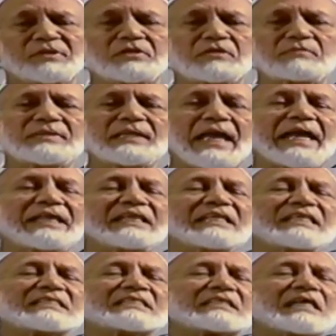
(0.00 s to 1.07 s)
firm in Durban,
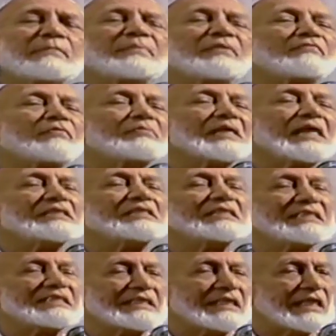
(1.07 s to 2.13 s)
and this couple from the
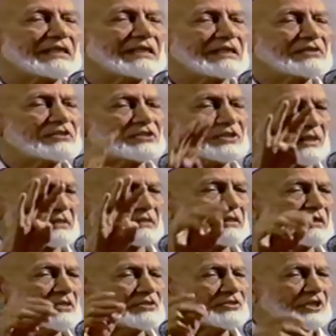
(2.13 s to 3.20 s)
Argentina,
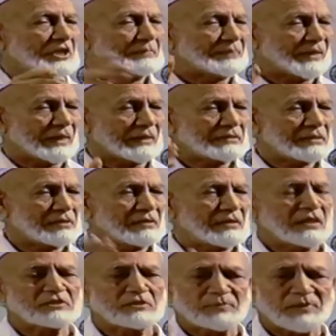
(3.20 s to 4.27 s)
three pairs,
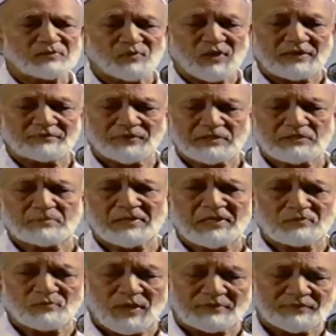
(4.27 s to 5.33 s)
husband and wife,
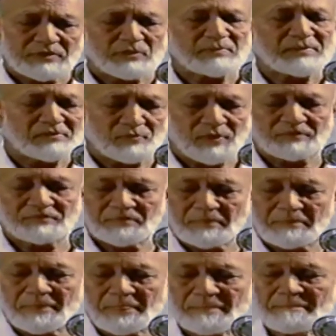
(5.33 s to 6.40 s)
husband and wife, husband and wife.
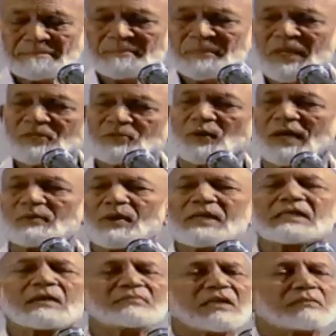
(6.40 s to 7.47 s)
So I
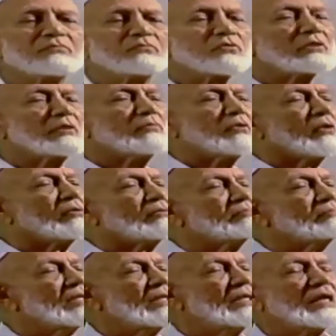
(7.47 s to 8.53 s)
welcomed them, took them
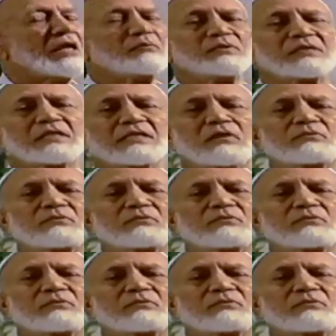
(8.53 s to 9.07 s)
home, and we